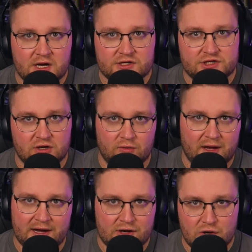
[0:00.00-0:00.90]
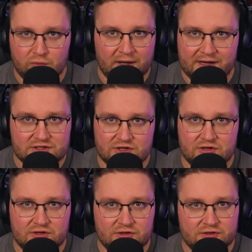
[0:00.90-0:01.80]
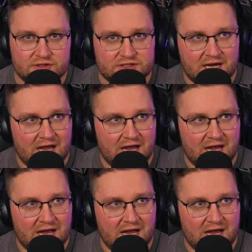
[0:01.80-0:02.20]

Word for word: so like new Lictors,